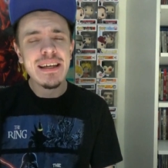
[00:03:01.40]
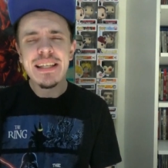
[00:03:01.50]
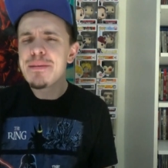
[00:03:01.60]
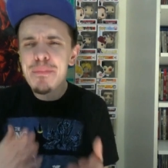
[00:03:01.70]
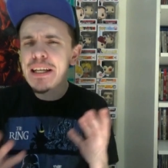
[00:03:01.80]

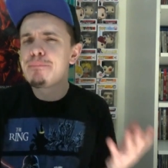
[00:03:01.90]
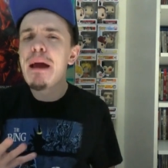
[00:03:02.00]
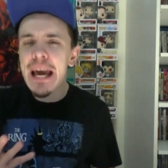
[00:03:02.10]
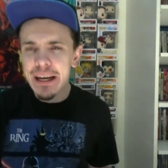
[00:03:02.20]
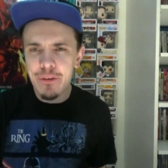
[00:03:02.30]
He's a mixed
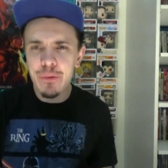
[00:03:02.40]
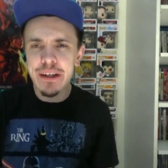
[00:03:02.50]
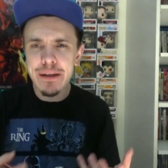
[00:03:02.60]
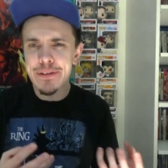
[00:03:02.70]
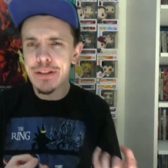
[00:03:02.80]
bag when
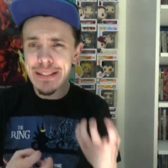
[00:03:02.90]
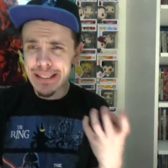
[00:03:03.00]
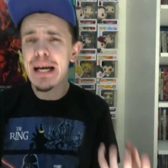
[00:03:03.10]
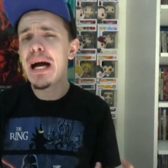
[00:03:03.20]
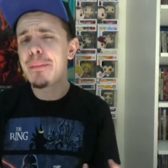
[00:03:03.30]
it comes to his
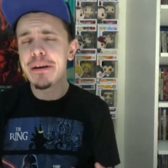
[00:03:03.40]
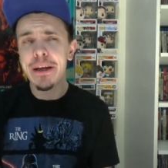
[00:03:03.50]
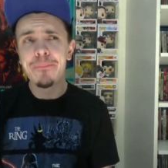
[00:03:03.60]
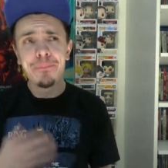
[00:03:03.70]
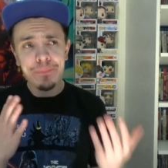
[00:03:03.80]

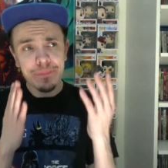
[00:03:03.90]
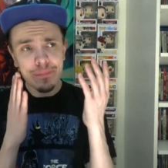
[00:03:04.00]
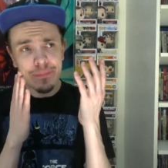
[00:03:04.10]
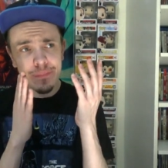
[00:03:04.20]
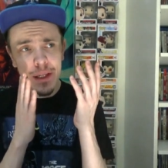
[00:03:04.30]
comedy,
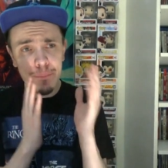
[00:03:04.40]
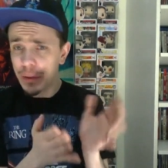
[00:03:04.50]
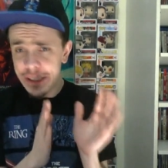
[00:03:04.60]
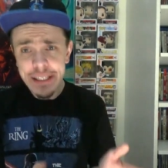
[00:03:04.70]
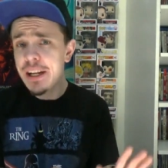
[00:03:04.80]

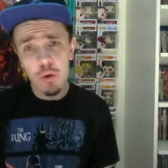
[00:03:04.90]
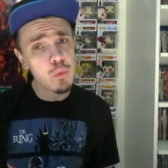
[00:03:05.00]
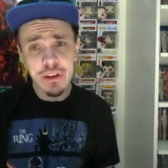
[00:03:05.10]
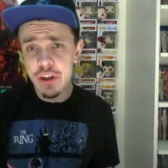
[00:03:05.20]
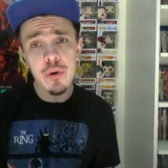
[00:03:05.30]
but he did a
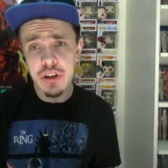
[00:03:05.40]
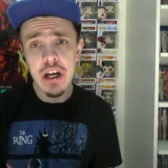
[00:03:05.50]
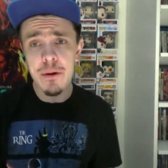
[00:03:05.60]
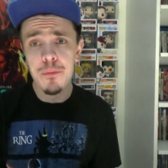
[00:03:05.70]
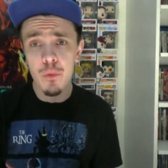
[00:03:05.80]
really great
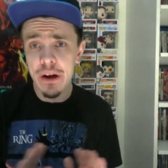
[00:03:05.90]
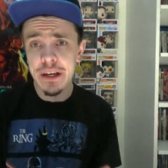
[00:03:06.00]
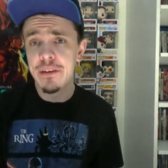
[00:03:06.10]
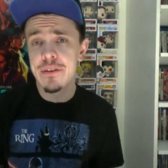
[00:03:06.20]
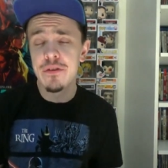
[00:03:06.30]
job
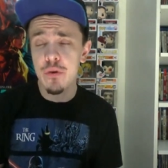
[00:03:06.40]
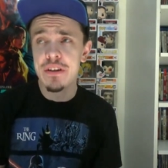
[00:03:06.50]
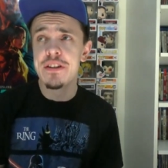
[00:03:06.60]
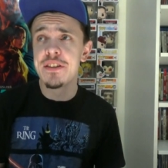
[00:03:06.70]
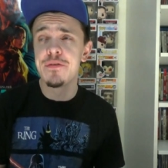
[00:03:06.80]
writing and
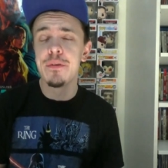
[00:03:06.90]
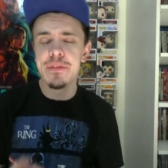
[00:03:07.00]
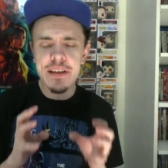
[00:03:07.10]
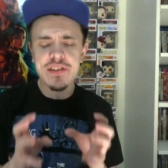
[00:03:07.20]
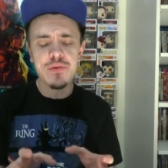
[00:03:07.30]
directing this
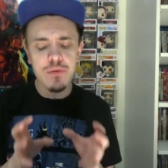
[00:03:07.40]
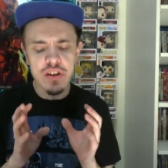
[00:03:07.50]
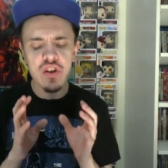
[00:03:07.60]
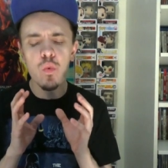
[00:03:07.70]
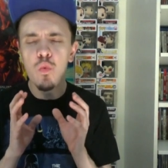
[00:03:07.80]
film. This
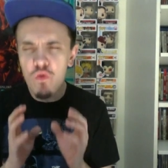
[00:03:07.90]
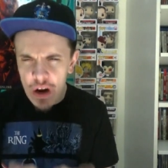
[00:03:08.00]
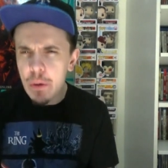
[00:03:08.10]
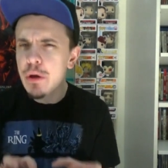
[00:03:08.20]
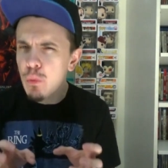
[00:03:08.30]
is a
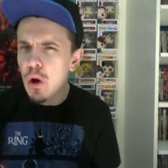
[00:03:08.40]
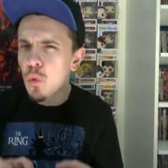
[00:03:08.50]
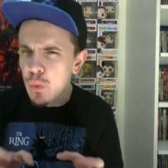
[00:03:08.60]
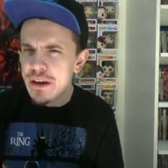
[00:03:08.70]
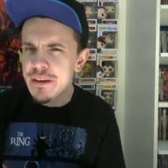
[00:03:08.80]
very
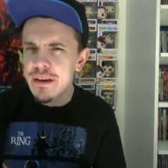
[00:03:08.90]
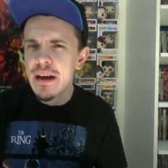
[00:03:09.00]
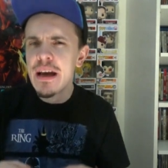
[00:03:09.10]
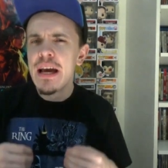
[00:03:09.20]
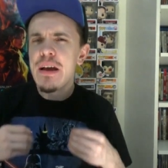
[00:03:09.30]
well-written
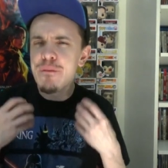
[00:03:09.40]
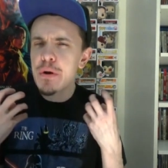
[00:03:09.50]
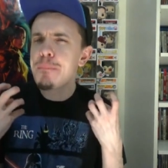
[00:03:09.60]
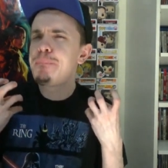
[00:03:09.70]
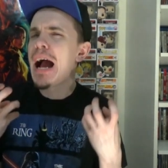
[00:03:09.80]
and
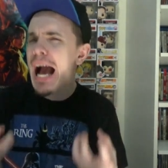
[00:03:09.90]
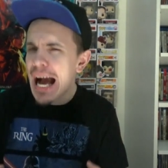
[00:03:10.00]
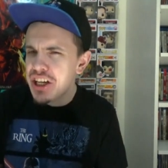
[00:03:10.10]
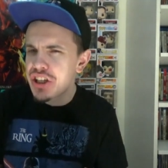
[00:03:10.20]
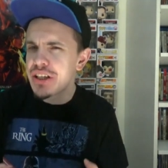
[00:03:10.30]
very
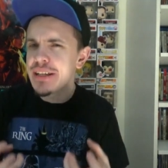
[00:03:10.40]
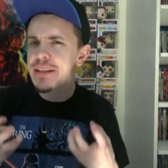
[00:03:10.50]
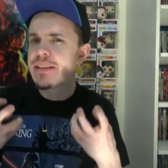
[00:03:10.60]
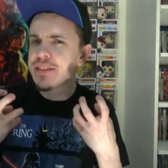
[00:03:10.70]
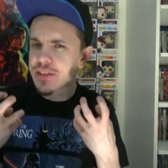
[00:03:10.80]

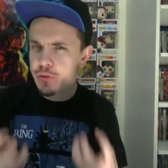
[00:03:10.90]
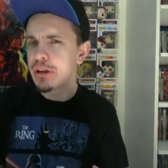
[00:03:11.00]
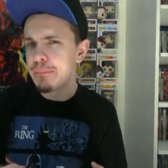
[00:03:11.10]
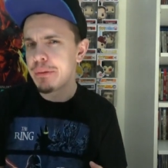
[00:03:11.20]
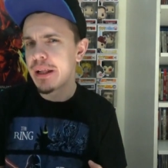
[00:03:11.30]
passionate
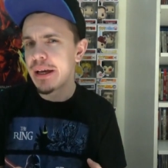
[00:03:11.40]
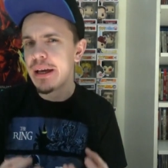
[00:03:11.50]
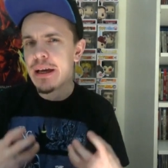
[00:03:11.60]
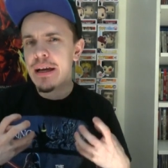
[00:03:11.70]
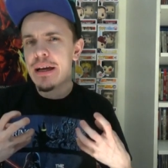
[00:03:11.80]
screenplay.